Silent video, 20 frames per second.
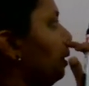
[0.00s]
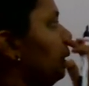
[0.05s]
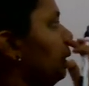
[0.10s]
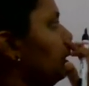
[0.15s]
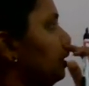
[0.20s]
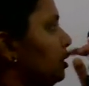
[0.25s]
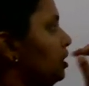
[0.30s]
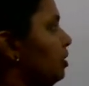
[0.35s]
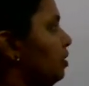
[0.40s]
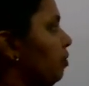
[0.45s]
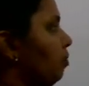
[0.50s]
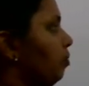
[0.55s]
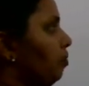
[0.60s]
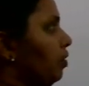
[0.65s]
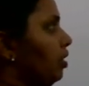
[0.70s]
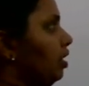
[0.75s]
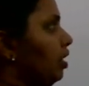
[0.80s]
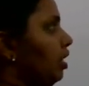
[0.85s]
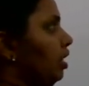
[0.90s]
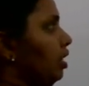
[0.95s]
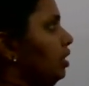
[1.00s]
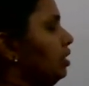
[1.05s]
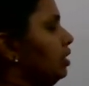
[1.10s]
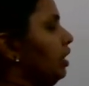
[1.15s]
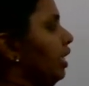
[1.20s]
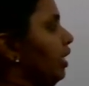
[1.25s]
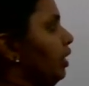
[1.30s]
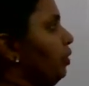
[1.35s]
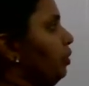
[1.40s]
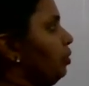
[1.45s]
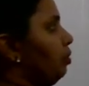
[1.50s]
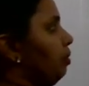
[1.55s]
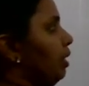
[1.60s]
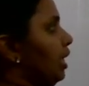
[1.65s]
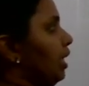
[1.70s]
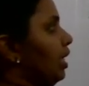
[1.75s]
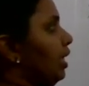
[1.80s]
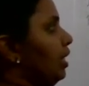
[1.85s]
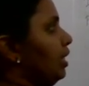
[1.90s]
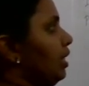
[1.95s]
this sin
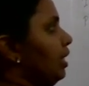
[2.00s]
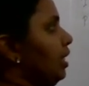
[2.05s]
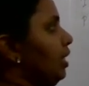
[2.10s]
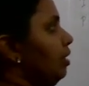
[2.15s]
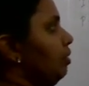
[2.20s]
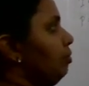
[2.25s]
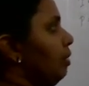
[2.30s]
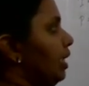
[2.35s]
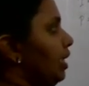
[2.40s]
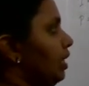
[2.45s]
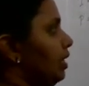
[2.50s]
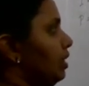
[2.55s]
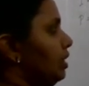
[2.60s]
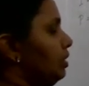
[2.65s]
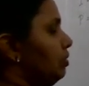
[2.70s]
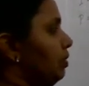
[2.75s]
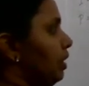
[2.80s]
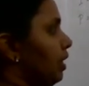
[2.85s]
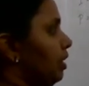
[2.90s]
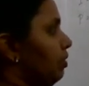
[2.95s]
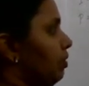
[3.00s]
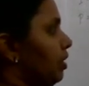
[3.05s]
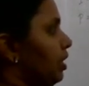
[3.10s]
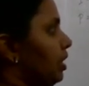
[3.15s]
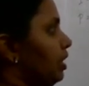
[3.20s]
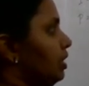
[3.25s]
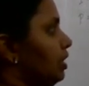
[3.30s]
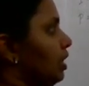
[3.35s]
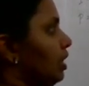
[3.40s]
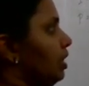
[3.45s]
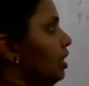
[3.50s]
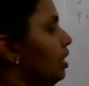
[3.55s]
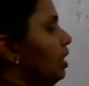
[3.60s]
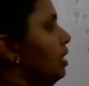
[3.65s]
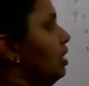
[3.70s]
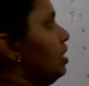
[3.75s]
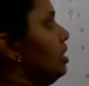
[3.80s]
omega t minus 5. What is it?